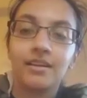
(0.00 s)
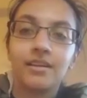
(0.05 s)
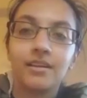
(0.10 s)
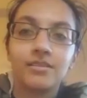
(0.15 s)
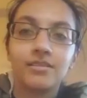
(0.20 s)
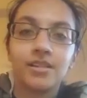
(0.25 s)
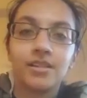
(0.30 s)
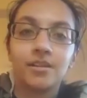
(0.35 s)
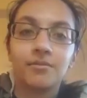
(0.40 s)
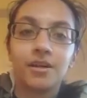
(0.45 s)

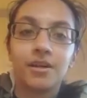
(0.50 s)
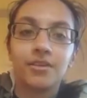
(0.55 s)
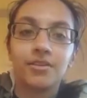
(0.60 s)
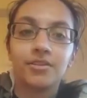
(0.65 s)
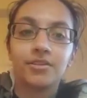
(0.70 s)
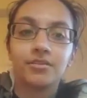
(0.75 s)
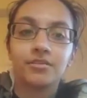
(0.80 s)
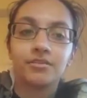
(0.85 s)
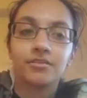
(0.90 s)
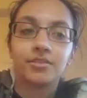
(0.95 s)
so
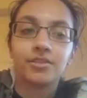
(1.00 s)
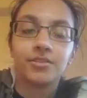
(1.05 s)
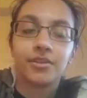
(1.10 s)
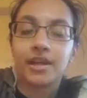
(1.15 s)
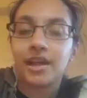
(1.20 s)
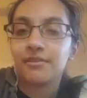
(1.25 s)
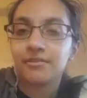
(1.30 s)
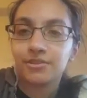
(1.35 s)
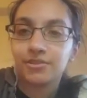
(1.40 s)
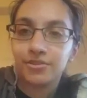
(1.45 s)
I
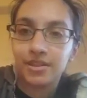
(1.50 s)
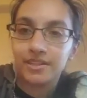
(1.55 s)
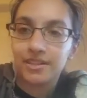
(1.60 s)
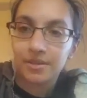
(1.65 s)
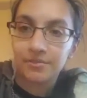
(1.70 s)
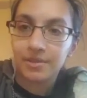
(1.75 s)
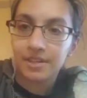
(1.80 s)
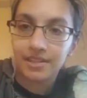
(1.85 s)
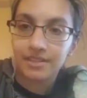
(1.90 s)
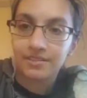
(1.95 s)
haven't tried
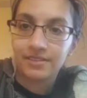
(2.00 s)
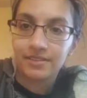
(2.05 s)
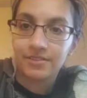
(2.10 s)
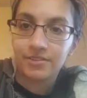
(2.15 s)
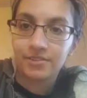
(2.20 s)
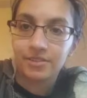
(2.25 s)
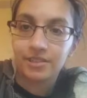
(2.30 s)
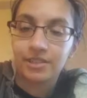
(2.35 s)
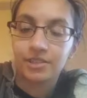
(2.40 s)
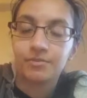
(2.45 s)
that many
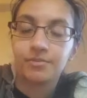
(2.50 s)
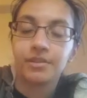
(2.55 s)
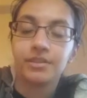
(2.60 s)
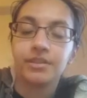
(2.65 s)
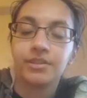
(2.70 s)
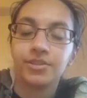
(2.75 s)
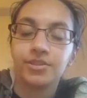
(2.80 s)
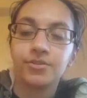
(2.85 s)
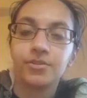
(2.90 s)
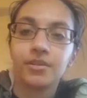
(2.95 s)
sunscreens, but
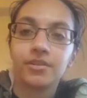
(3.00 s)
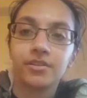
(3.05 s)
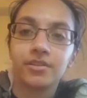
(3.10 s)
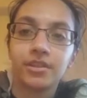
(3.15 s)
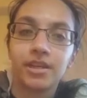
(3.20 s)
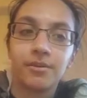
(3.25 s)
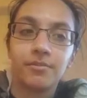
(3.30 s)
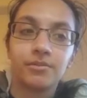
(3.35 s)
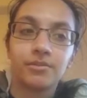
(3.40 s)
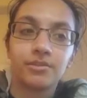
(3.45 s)
the two other
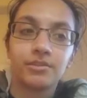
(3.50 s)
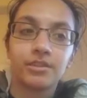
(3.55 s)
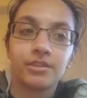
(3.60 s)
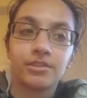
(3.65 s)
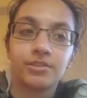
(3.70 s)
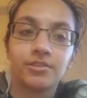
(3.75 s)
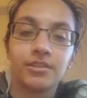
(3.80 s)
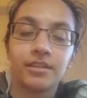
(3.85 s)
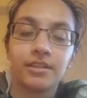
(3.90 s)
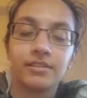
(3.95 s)
chemical
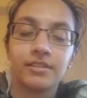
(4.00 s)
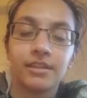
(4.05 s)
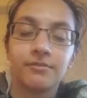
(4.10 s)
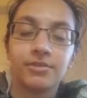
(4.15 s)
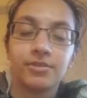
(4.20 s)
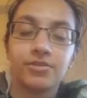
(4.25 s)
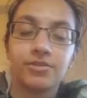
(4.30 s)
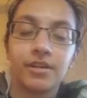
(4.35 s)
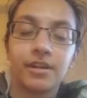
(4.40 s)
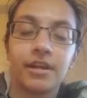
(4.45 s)
sunscreens I've
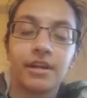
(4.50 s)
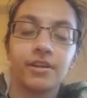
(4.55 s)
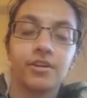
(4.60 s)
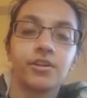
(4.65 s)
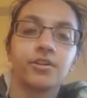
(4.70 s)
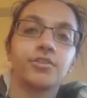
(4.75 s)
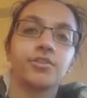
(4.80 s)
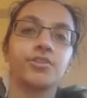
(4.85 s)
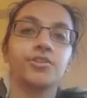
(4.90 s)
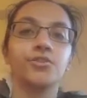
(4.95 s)
been trying
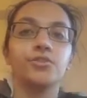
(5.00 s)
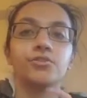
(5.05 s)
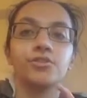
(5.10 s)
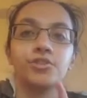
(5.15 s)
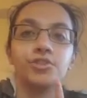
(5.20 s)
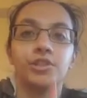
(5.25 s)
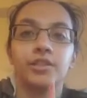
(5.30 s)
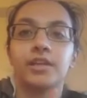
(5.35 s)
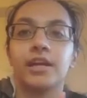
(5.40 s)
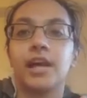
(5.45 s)
are the
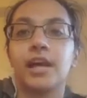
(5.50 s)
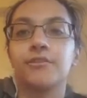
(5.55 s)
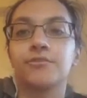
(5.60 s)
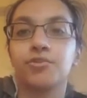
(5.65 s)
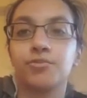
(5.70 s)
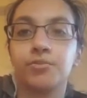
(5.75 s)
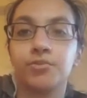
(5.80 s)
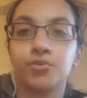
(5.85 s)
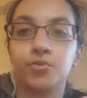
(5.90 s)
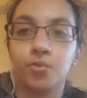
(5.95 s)
Neutrogena
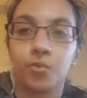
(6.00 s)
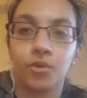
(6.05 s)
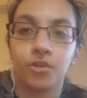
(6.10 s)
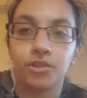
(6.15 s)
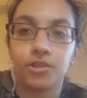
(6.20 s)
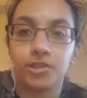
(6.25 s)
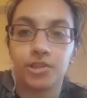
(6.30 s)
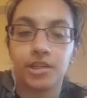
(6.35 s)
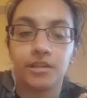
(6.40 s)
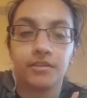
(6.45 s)
Hydro Boost
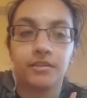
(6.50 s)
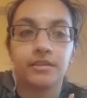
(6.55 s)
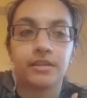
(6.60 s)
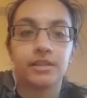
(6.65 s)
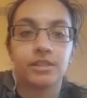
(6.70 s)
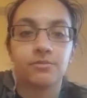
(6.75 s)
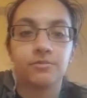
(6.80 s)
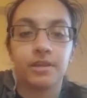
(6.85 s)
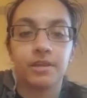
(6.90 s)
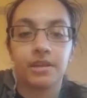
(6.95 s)
Water Gel in
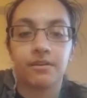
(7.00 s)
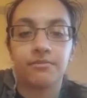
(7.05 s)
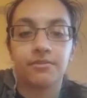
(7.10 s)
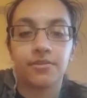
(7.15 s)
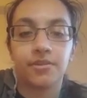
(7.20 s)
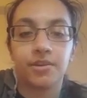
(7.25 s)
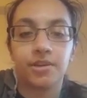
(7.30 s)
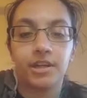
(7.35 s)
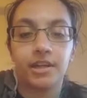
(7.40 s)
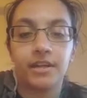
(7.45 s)
SPF
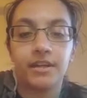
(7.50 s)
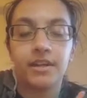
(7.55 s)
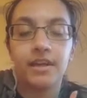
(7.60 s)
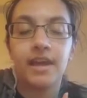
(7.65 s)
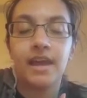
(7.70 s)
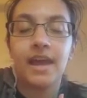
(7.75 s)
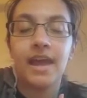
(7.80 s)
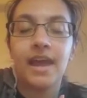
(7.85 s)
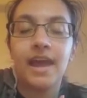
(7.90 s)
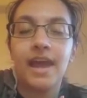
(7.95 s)
30
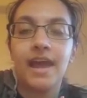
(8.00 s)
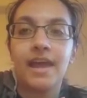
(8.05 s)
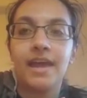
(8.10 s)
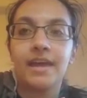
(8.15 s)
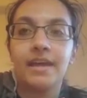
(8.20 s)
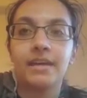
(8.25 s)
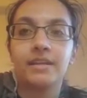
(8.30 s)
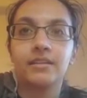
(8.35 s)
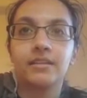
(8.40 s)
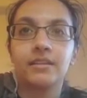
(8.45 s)

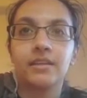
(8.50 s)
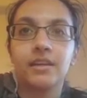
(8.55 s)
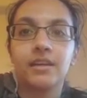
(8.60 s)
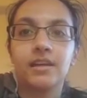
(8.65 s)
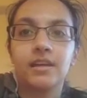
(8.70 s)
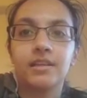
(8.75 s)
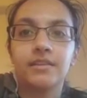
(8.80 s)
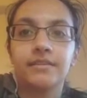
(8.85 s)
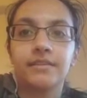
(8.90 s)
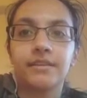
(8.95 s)
and
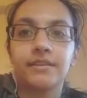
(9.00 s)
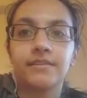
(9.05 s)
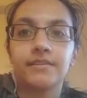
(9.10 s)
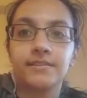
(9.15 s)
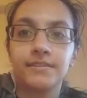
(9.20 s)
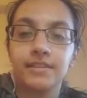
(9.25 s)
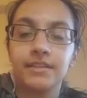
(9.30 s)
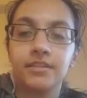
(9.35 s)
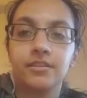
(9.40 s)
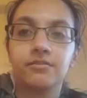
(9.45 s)
the
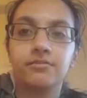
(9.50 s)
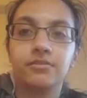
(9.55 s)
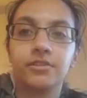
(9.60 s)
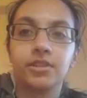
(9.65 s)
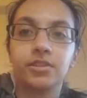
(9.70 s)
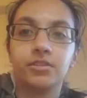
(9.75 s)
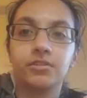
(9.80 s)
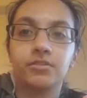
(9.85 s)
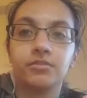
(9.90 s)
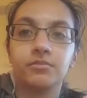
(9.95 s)

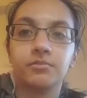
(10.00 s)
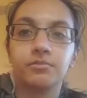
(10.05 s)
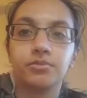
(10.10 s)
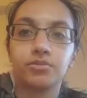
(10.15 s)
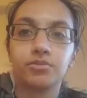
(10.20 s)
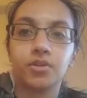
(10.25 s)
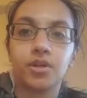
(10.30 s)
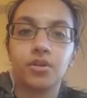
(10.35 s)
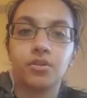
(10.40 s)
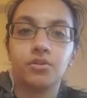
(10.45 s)
Cetaphil
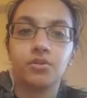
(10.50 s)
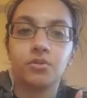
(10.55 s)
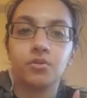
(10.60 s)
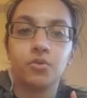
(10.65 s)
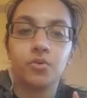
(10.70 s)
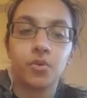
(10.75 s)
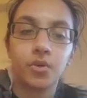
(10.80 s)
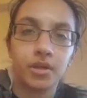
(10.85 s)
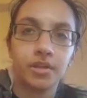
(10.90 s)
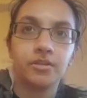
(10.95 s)
Pro
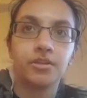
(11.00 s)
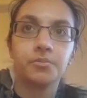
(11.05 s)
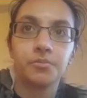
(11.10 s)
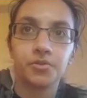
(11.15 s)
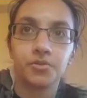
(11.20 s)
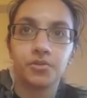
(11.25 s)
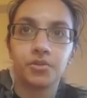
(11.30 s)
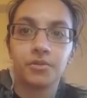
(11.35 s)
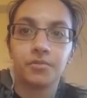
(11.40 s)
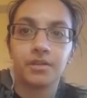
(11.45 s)
Oil
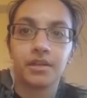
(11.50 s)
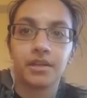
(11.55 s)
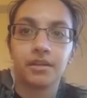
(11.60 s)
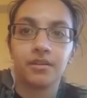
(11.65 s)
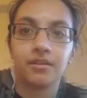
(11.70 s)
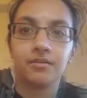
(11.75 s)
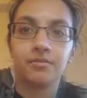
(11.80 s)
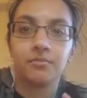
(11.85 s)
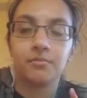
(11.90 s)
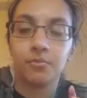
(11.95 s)

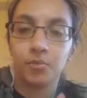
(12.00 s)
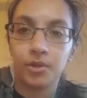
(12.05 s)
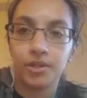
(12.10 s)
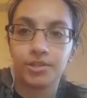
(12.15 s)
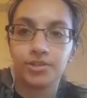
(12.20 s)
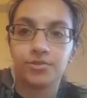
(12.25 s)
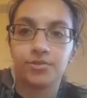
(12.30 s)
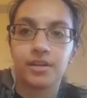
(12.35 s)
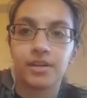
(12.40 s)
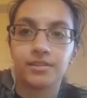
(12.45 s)
Absorbing
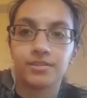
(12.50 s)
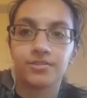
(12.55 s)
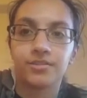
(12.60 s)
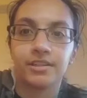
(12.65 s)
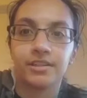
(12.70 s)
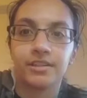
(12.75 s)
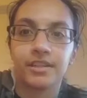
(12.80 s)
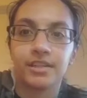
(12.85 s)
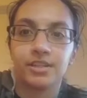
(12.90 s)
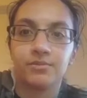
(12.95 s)
Moisturizer
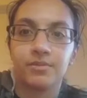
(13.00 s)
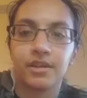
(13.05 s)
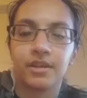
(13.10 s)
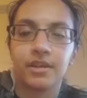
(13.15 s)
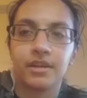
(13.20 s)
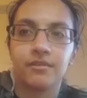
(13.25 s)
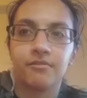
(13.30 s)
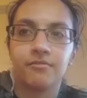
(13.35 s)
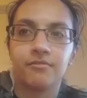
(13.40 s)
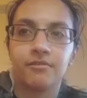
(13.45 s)
in
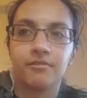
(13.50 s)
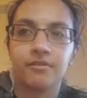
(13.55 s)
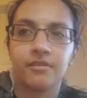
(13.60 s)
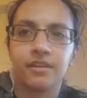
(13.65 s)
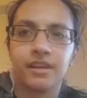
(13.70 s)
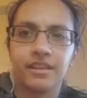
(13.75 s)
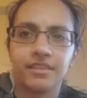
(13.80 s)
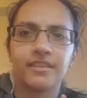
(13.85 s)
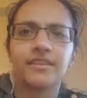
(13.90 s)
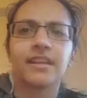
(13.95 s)
SPF.
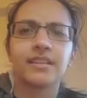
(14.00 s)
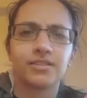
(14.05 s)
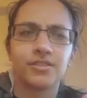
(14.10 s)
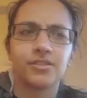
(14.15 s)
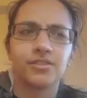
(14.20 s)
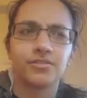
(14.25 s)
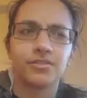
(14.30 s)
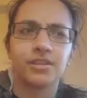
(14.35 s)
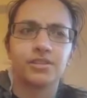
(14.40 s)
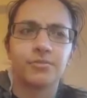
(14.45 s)
I think that's
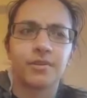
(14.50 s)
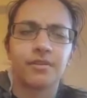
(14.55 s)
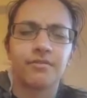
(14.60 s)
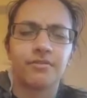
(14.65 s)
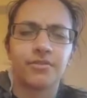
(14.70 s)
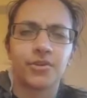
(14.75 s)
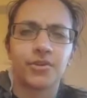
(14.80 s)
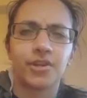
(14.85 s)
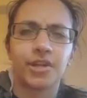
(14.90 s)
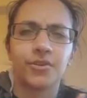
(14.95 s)
also SPF
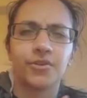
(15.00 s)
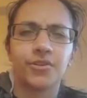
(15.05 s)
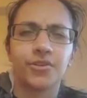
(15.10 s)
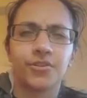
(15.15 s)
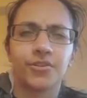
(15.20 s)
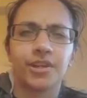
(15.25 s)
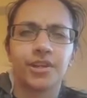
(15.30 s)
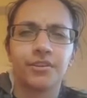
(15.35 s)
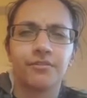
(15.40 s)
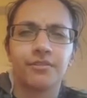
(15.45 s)
30 or
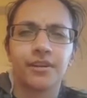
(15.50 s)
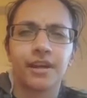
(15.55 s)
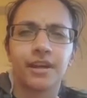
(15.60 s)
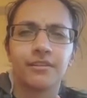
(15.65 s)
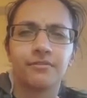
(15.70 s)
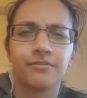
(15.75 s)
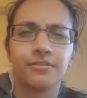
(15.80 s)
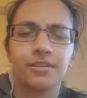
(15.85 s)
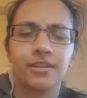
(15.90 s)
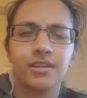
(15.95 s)

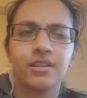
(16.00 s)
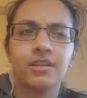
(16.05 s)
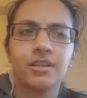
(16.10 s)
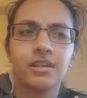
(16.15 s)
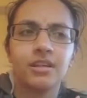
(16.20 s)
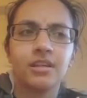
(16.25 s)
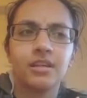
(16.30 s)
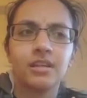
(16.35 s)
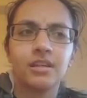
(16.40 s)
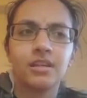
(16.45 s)
35.
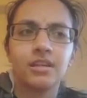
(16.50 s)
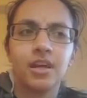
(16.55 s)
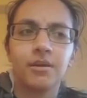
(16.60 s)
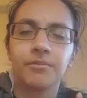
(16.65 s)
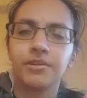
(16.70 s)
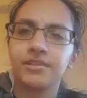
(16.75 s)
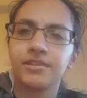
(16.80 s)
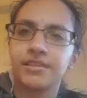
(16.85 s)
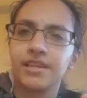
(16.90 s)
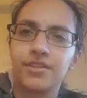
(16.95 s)
I'm
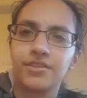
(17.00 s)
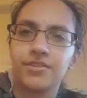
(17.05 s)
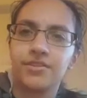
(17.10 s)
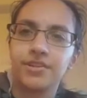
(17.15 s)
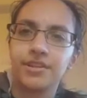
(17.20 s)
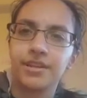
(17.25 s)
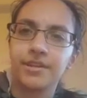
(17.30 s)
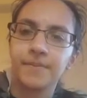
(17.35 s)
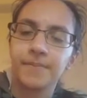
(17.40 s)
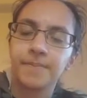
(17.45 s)
going to say
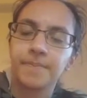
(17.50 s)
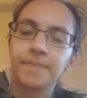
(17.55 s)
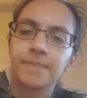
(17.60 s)
30.